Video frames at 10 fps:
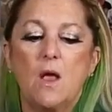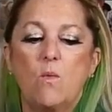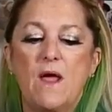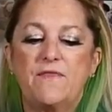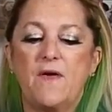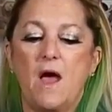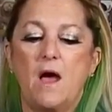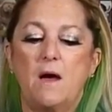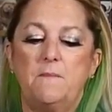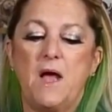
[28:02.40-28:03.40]
with
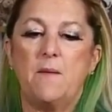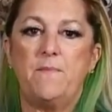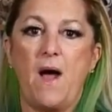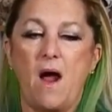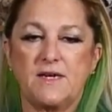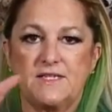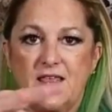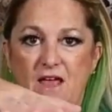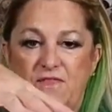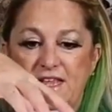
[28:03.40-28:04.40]
a box
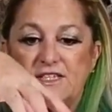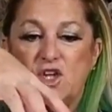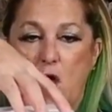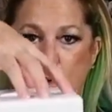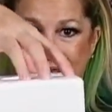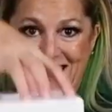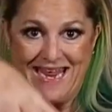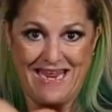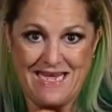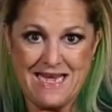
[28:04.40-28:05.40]
that these go
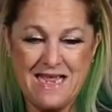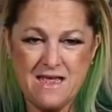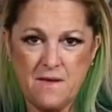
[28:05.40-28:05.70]
in,